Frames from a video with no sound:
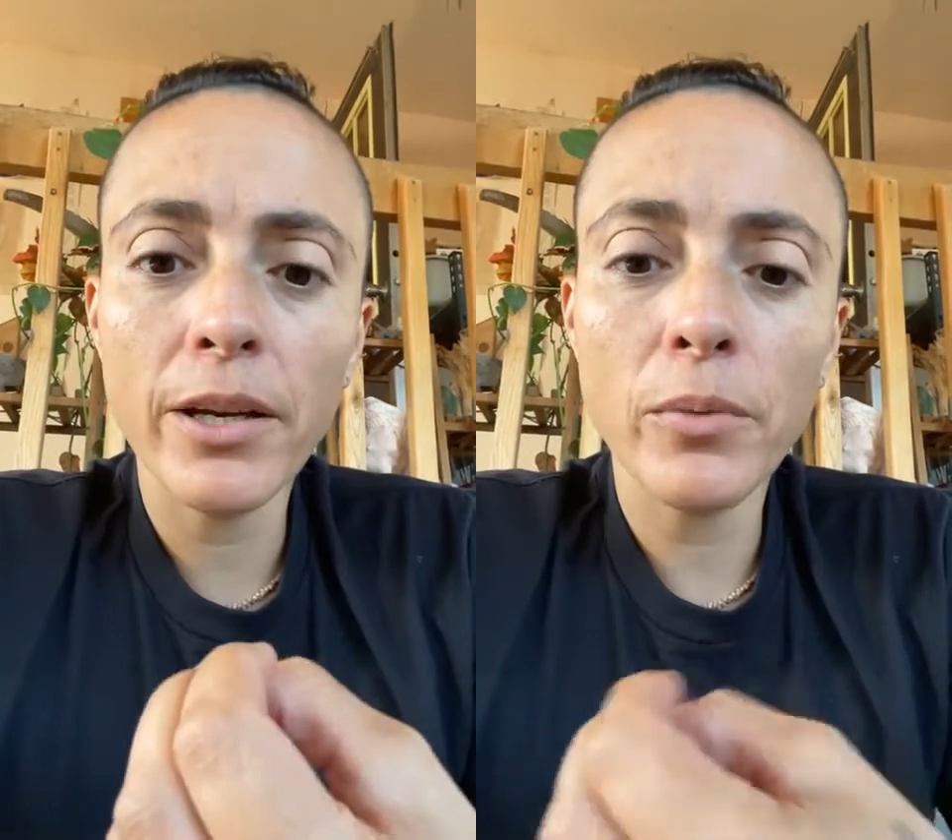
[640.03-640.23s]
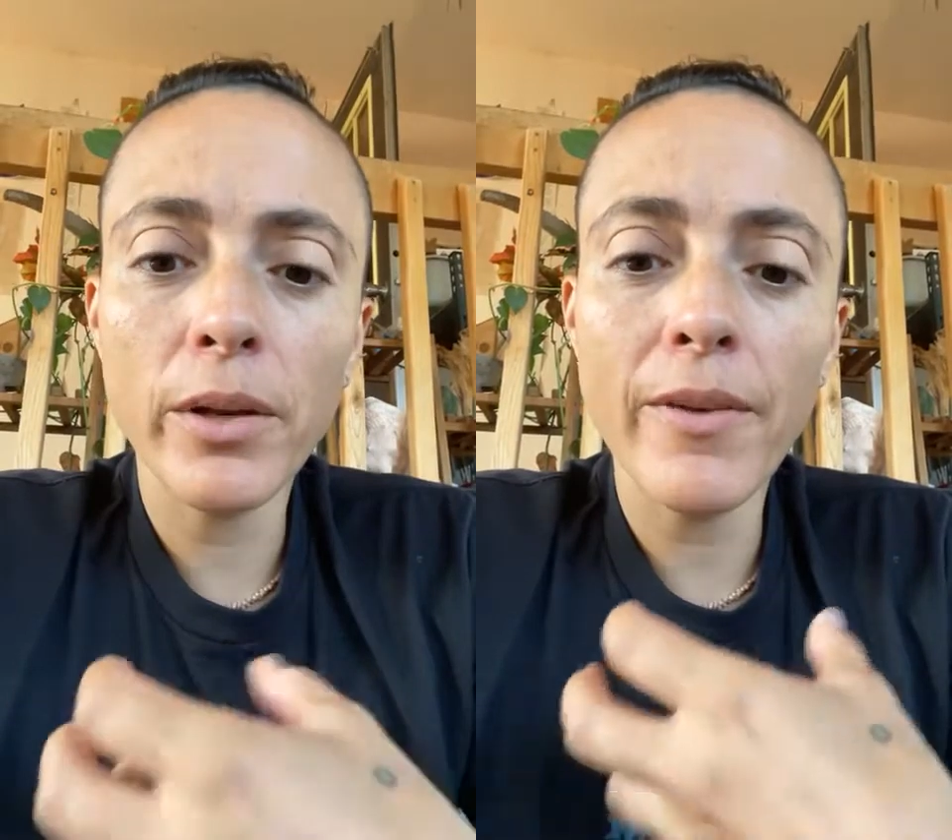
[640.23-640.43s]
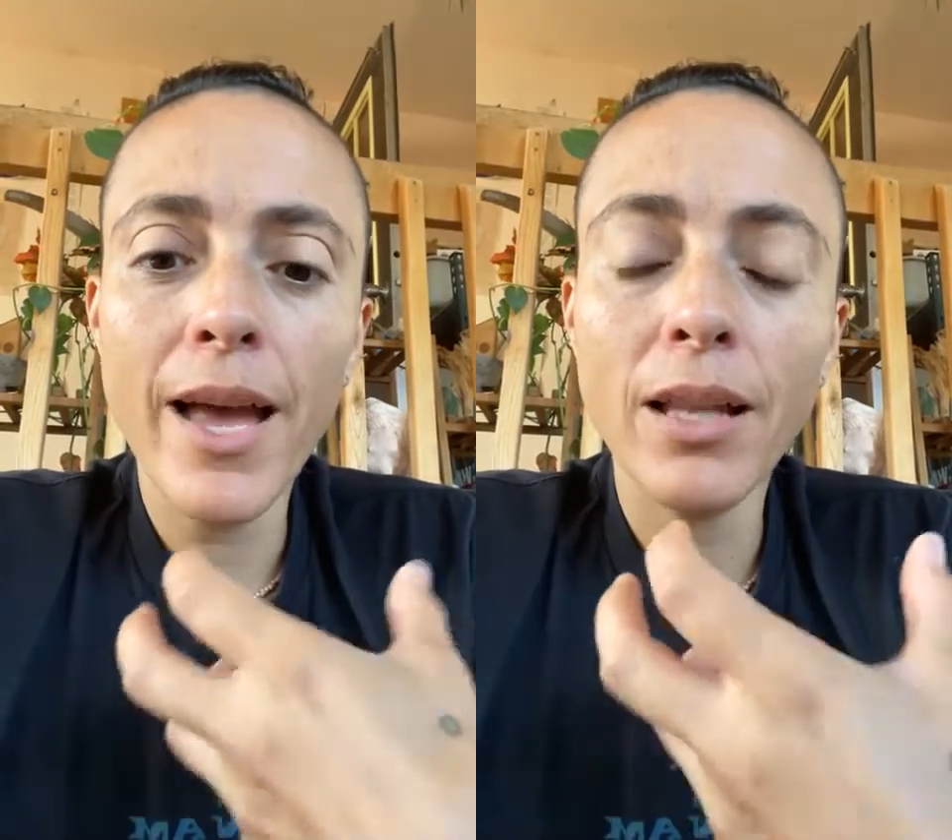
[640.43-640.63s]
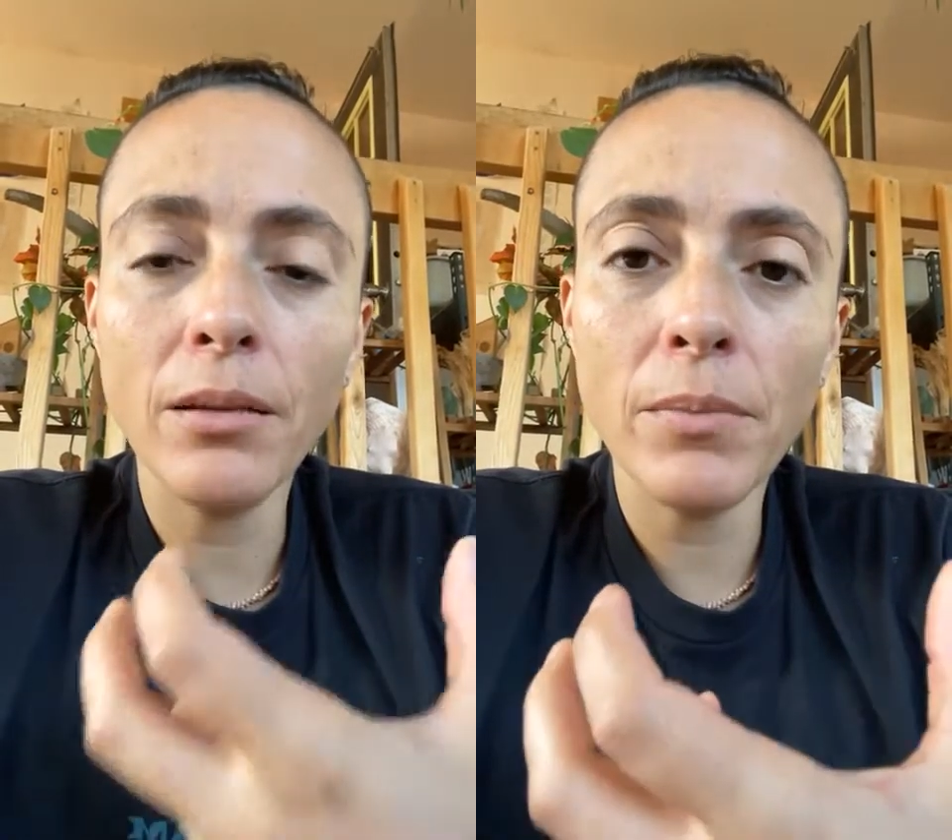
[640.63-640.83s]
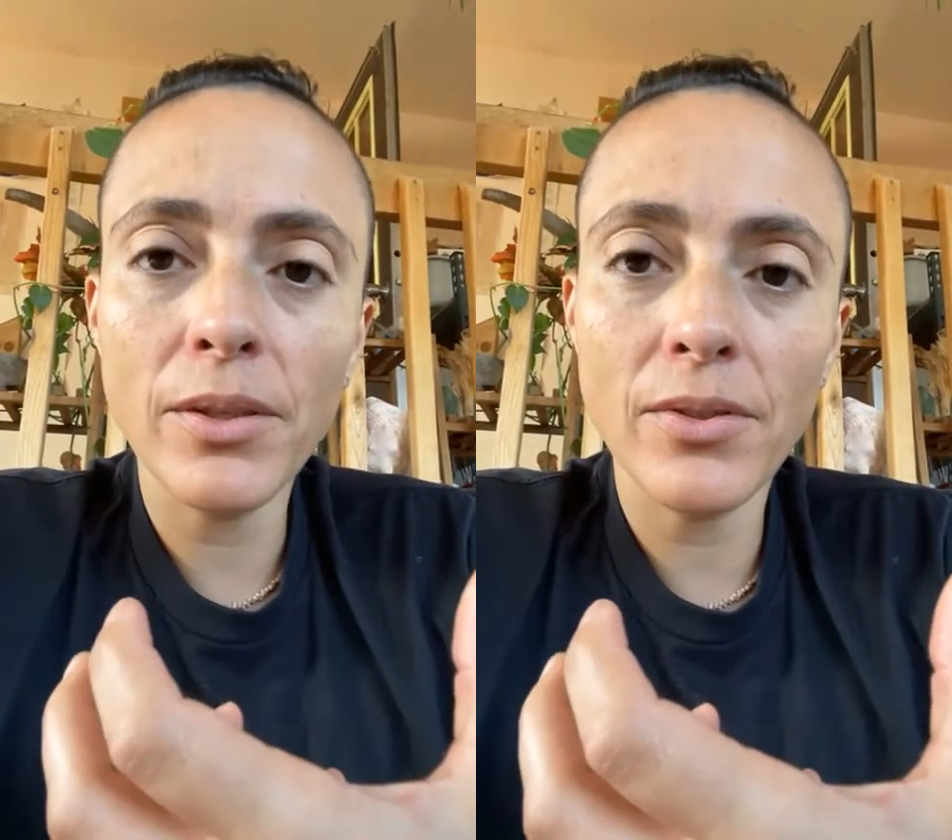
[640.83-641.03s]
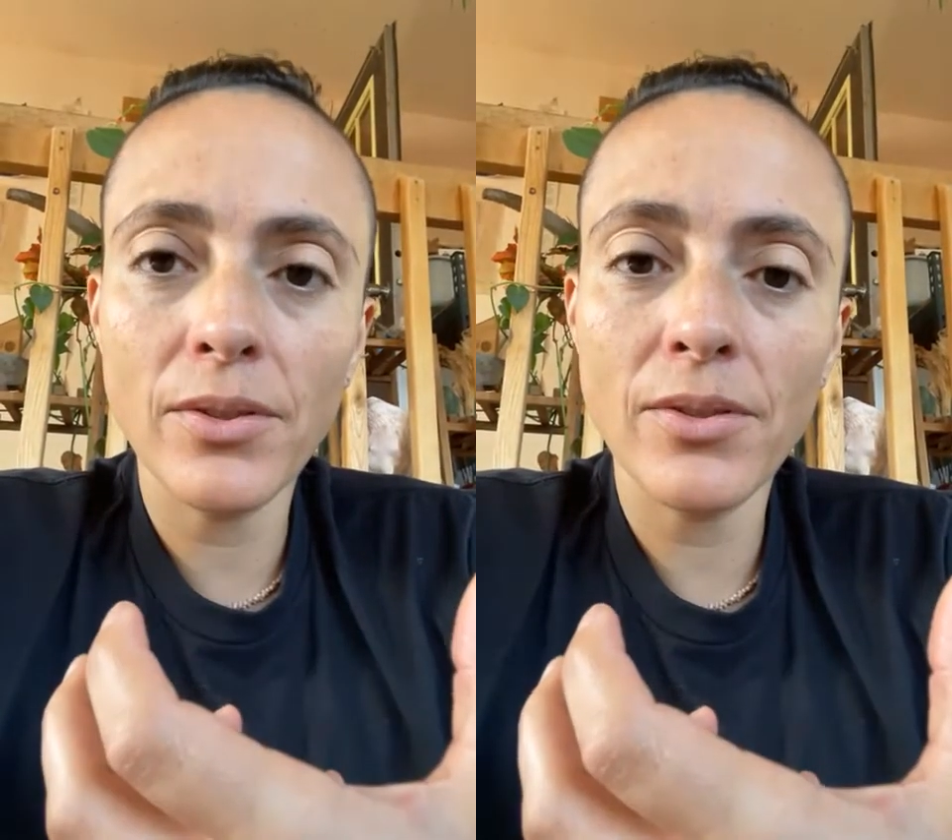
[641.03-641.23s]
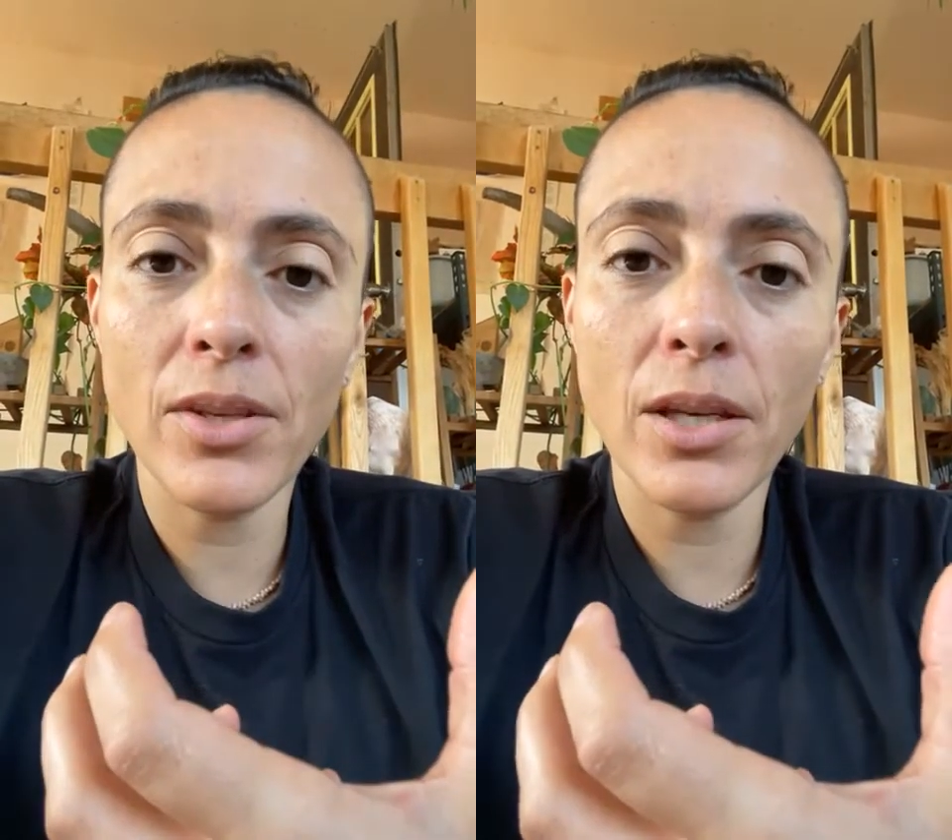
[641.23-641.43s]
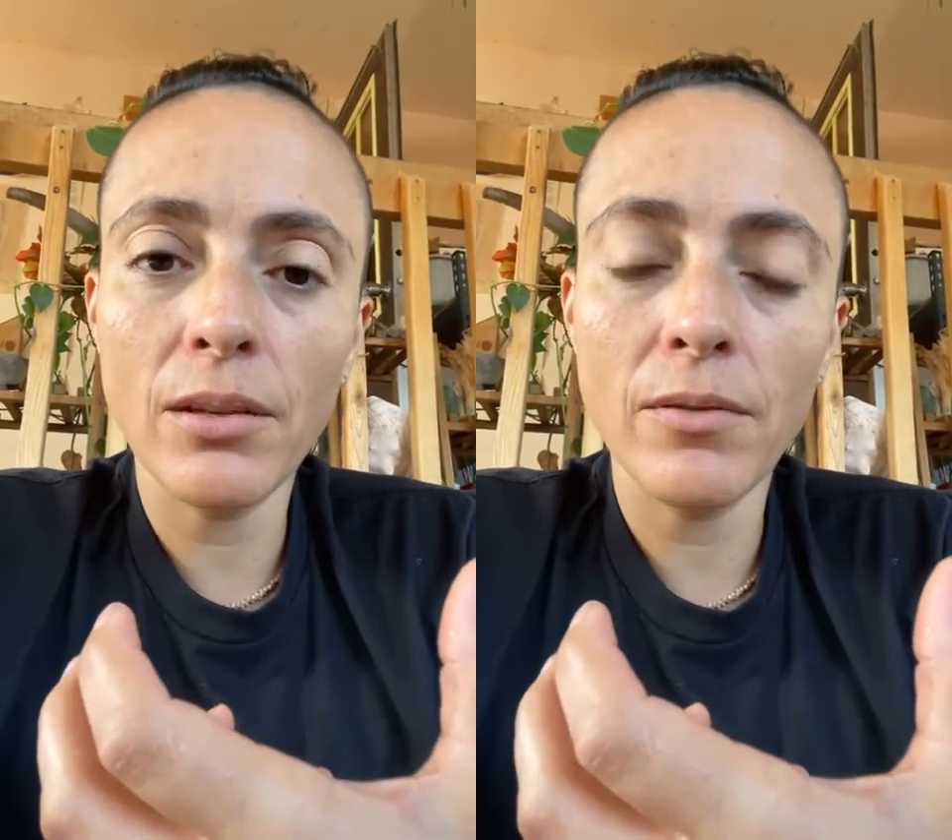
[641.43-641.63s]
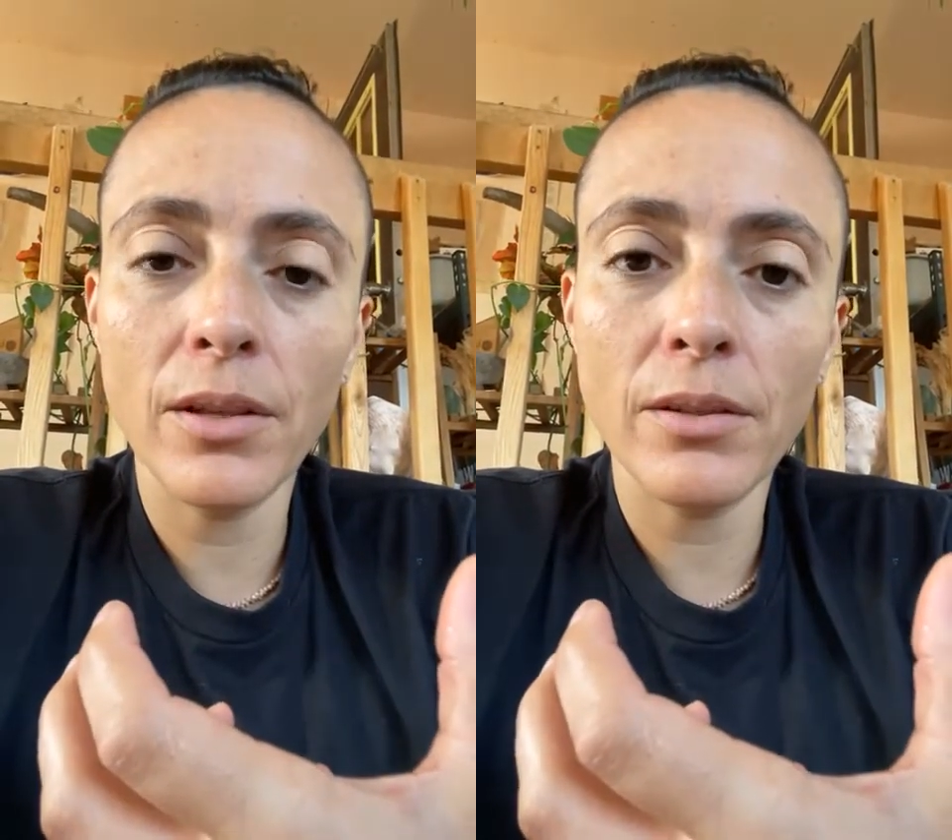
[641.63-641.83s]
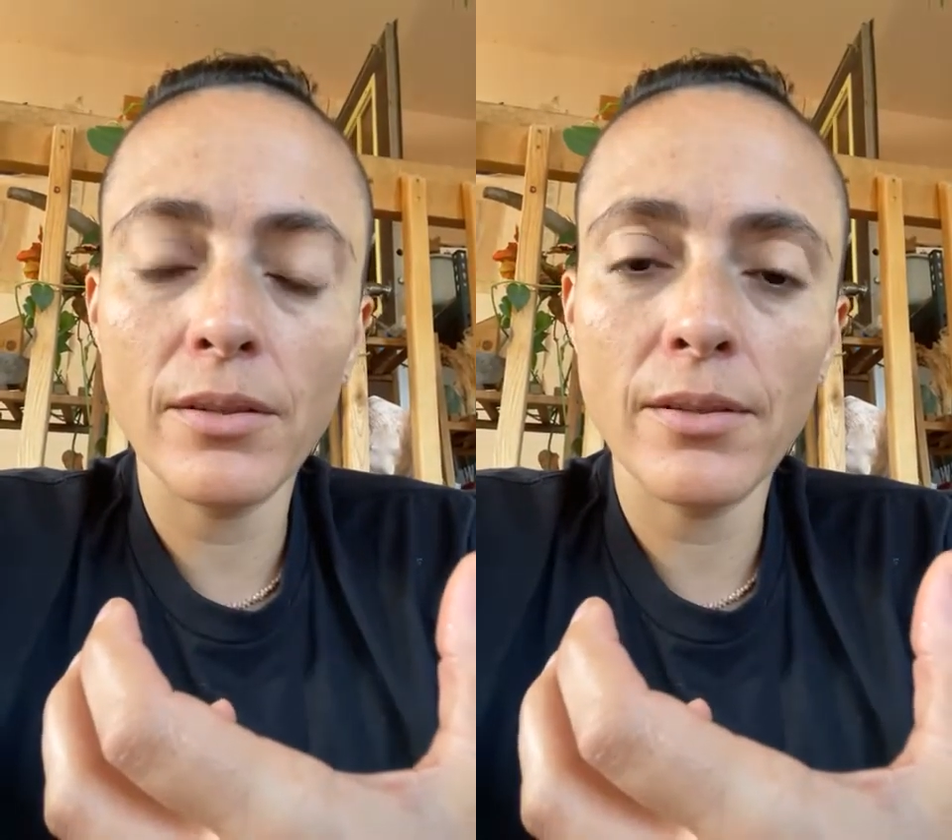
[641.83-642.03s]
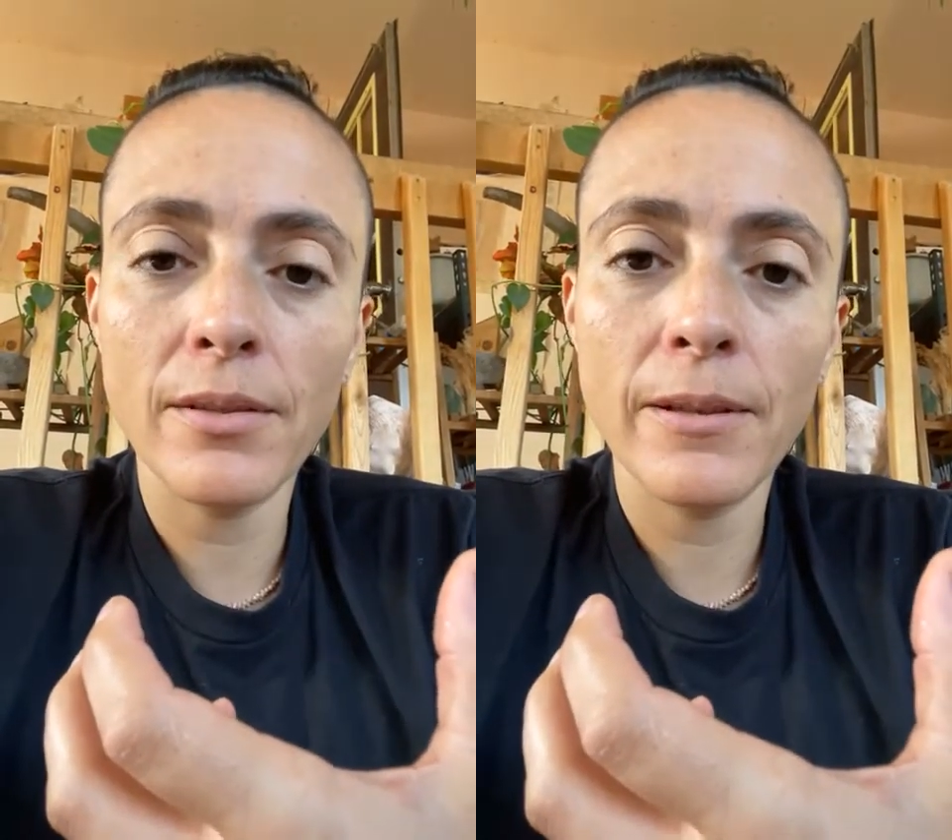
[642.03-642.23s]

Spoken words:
we have elements inside of us.